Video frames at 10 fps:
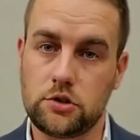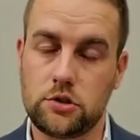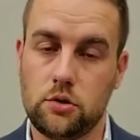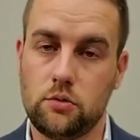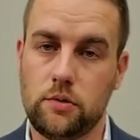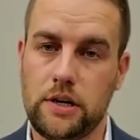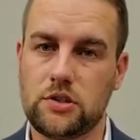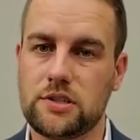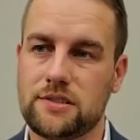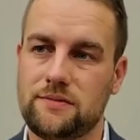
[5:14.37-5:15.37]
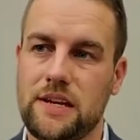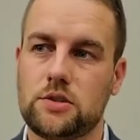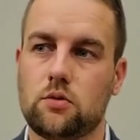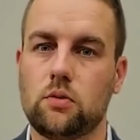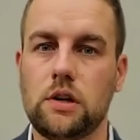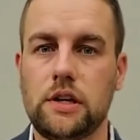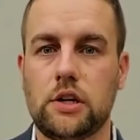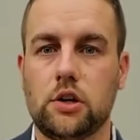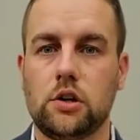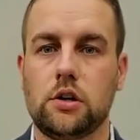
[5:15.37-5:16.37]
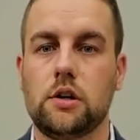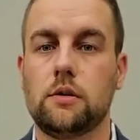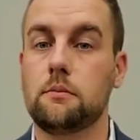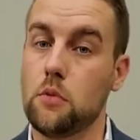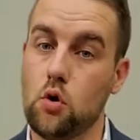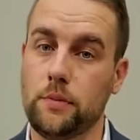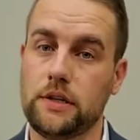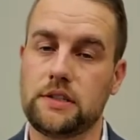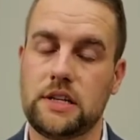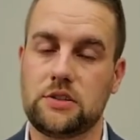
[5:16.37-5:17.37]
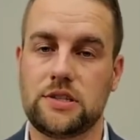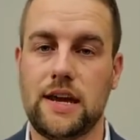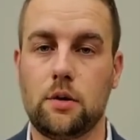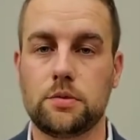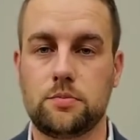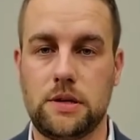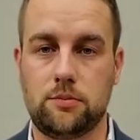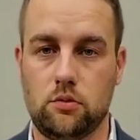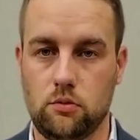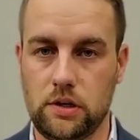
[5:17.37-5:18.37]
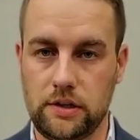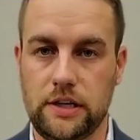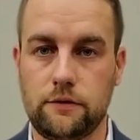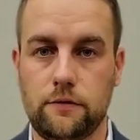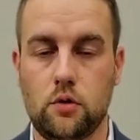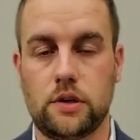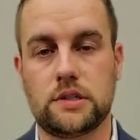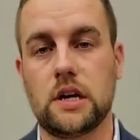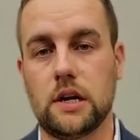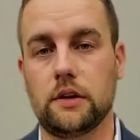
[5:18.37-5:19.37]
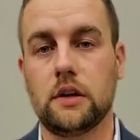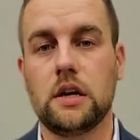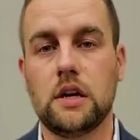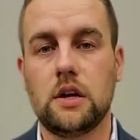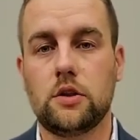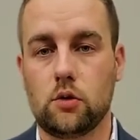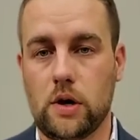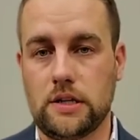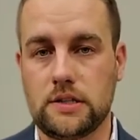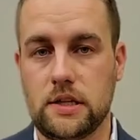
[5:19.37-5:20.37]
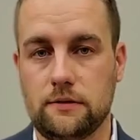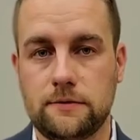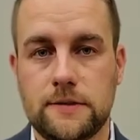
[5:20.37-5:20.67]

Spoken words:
So it's a really good moment that just helps people really get focused on the right stuff.